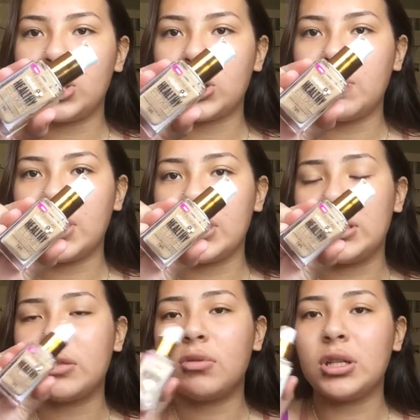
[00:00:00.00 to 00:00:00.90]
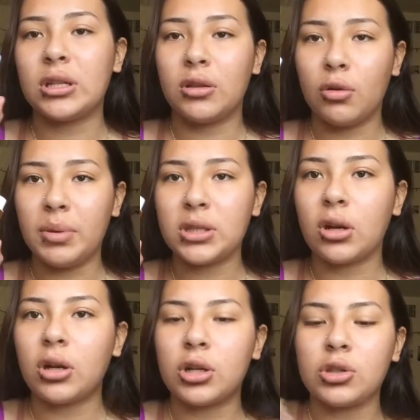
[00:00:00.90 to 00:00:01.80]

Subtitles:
just because this one is a little bit darker,